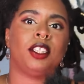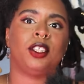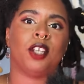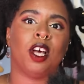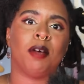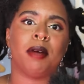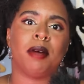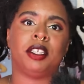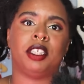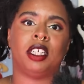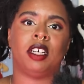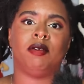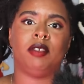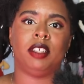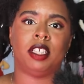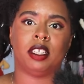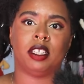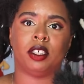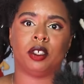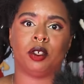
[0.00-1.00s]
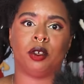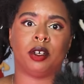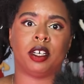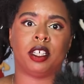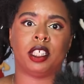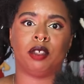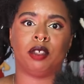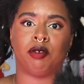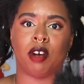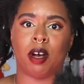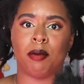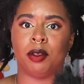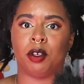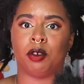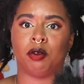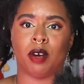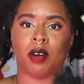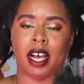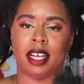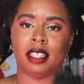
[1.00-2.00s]
so much of discourse from the
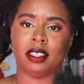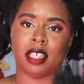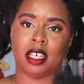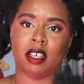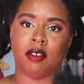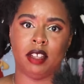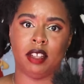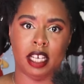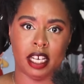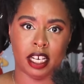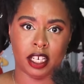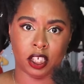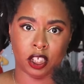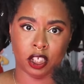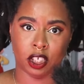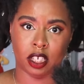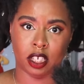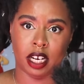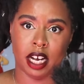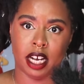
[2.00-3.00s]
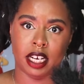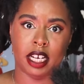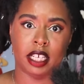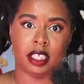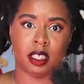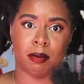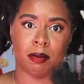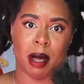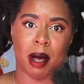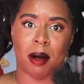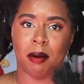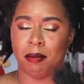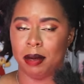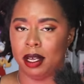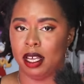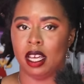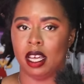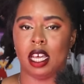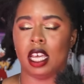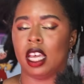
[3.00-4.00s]
right side of the internet is about
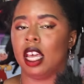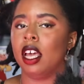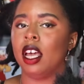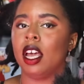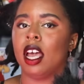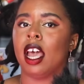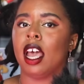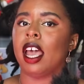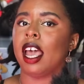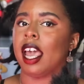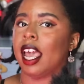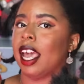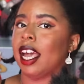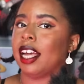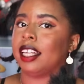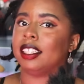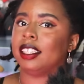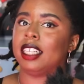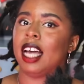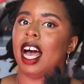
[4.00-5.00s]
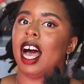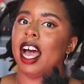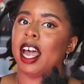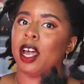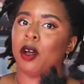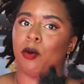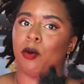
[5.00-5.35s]
being anti